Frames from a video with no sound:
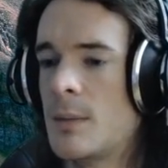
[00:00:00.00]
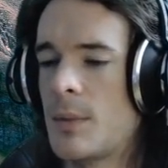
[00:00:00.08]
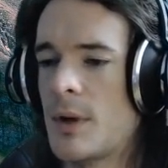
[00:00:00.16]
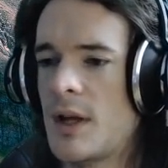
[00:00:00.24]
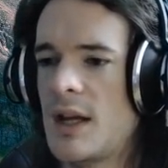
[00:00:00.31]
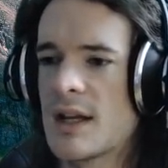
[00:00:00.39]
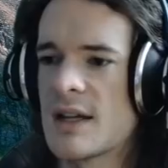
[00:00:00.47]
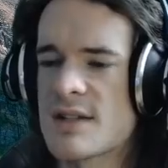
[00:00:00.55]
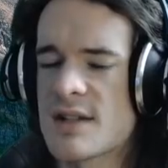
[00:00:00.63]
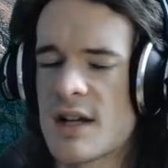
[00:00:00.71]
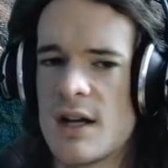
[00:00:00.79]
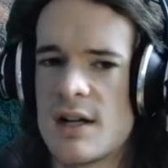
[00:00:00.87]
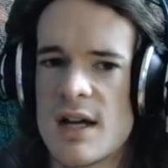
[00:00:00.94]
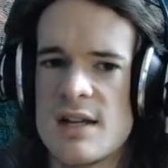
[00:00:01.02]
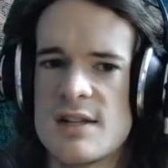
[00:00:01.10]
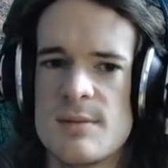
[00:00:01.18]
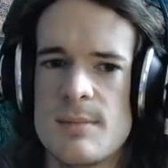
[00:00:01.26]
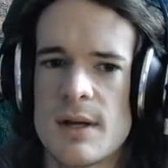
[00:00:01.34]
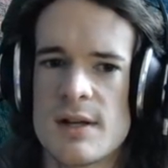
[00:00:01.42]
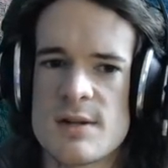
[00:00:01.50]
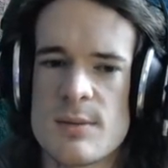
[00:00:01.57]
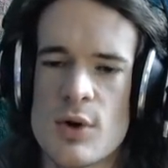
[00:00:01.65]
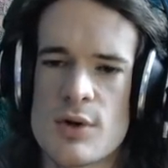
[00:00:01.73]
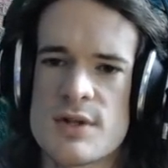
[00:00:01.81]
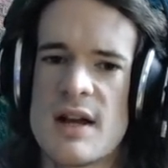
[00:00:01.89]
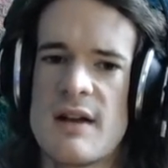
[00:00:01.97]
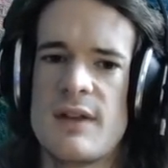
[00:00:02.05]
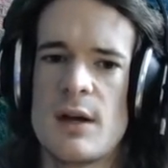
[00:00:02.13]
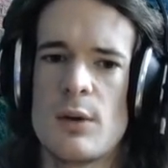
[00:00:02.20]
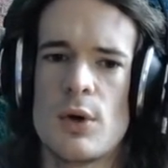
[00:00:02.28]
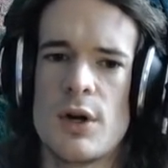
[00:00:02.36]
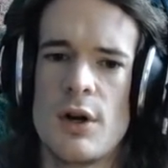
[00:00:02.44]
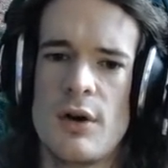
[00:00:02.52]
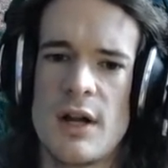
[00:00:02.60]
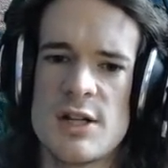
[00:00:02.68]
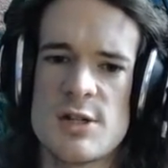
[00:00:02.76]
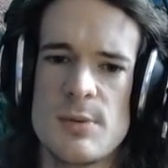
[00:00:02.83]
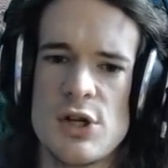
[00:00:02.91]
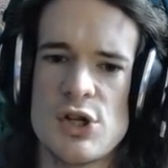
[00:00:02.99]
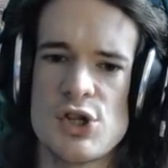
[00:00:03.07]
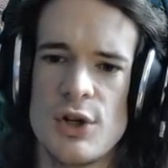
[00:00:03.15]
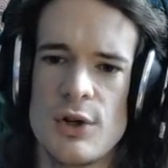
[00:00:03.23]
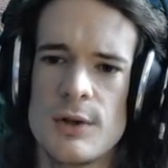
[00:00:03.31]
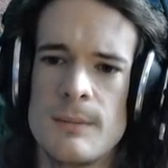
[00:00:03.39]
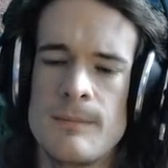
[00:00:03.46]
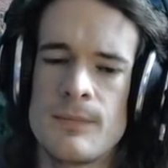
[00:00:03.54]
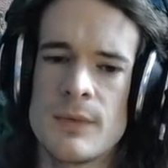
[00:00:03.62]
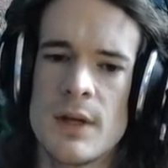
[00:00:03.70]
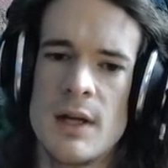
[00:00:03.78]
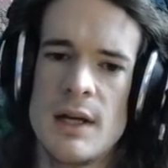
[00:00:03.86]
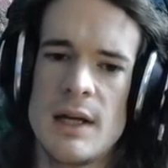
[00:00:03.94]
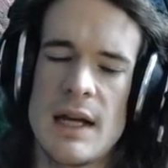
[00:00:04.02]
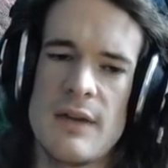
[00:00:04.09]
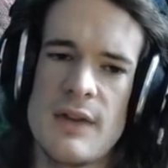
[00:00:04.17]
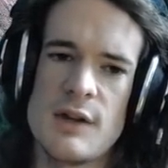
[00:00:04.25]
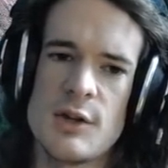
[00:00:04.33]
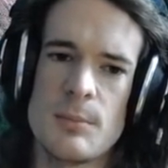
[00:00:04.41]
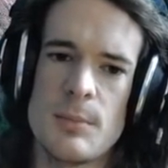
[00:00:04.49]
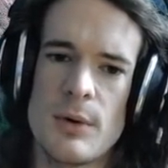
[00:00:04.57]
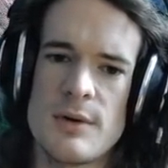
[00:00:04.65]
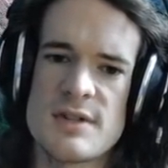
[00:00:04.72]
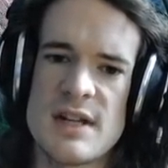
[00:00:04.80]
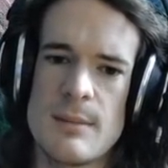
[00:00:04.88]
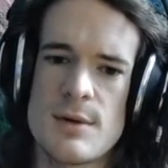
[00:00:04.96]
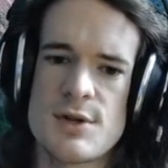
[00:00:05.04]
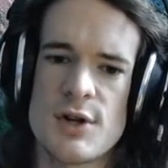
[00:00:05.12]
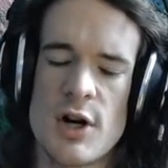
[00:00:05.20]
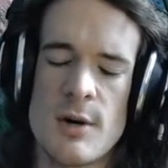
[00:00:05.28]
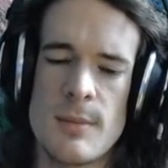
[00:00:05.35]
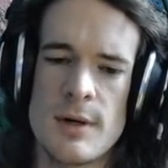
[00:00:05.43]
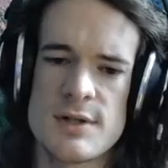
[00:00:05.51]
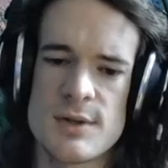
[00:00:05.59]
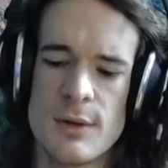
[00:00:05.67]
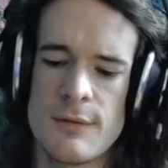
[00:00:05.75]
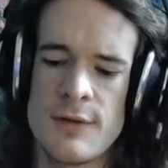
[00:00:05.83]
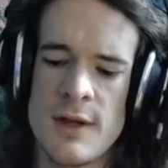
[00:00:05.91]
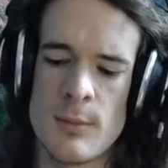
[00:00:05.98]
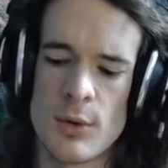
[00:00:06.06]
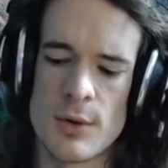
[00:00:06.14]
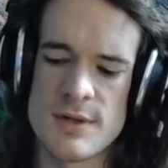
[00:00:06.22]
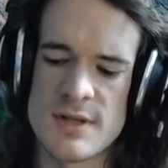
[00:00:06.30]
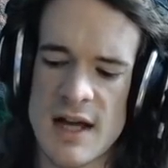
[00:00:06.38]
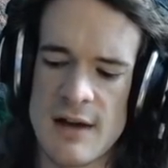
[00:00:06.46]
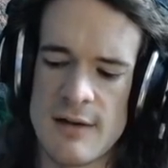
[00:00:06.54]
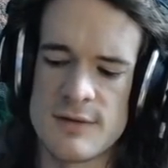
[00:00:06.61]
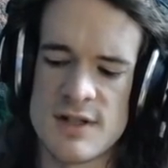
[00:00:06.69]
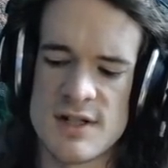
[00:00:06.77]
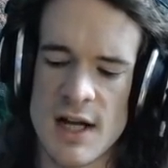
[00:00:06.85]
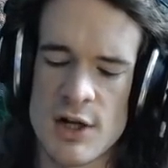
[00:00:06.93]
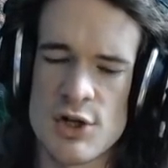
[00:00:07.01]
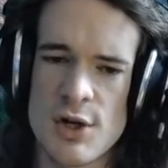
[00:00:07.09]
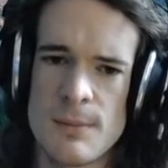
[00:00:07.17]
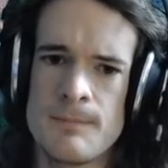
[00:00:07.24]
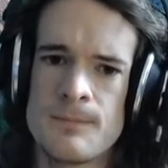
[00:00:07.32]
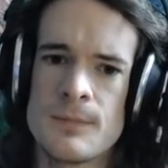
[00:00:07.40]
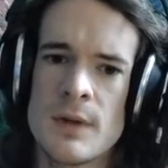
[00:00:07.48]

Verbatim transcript: But it gets kind of dicey because Immortals have that 100 HP shield, and they deal bonus damage to Armored, so if the Immortals have Detection,